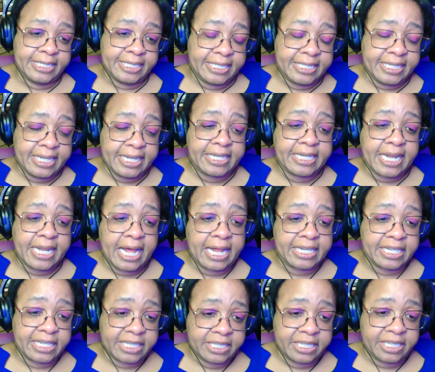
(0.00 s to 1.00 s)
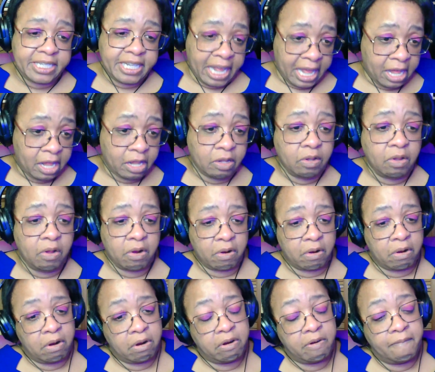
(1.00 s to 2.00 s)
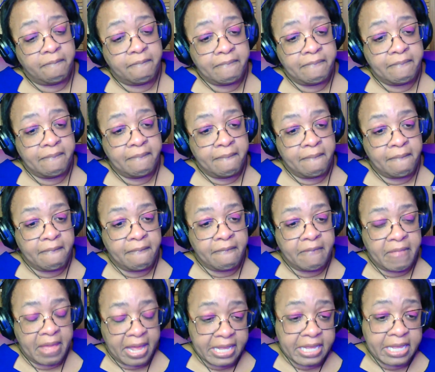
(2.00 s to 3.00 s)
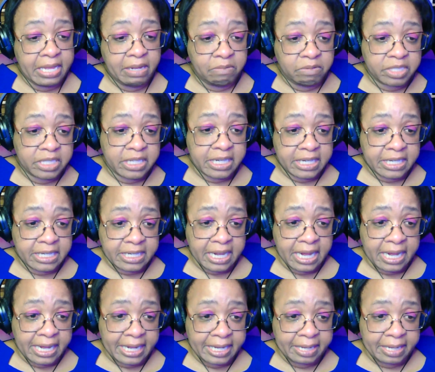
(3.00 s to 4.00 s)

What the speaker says: did not tell her that he was going to die.